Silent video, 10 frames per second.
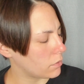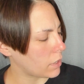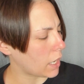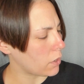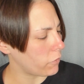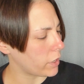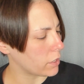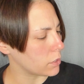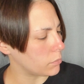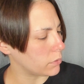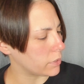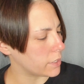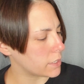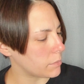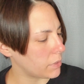how valuable
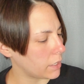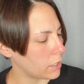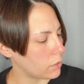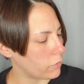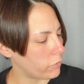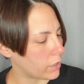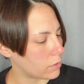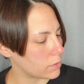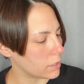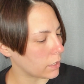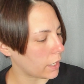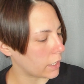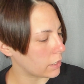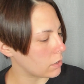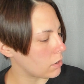is the penny you found
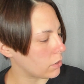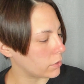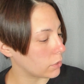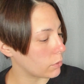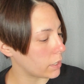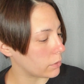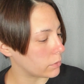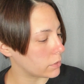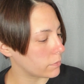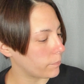lying on the ground?